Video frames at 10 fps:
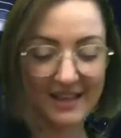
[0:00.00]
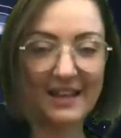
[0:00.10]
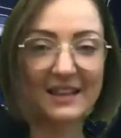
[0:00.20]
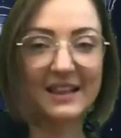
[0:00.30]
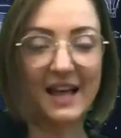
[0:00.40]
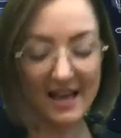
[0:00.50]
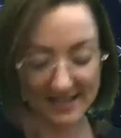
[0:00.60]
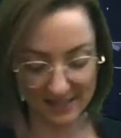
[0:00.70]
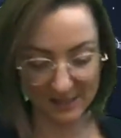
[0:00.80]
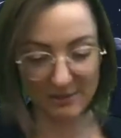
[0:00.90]
And
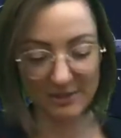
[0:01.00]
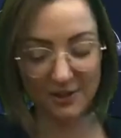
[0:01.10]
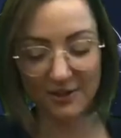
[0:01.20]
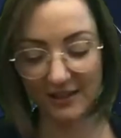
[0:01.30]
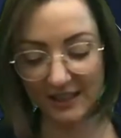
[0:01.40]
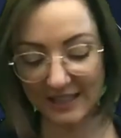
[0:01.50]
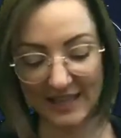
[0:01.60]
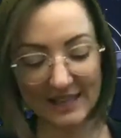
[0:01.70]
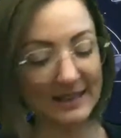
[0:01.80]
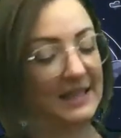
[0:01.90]
last, but certainly
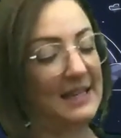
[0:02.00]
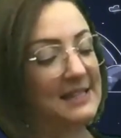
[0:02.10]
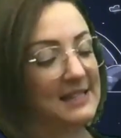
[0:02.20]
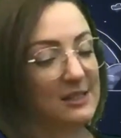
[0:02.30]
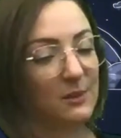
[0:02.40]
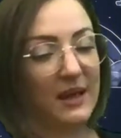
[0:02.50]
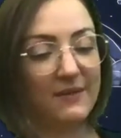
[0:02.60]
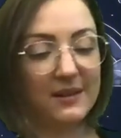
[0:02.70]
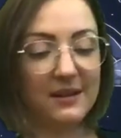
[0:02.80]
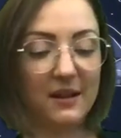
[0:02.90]
not least, we
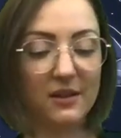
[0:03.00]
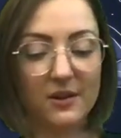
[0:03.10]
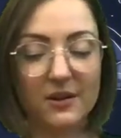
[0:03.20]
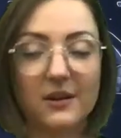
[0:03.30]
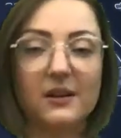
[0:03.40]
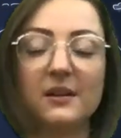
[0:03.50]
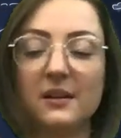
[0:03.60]
have another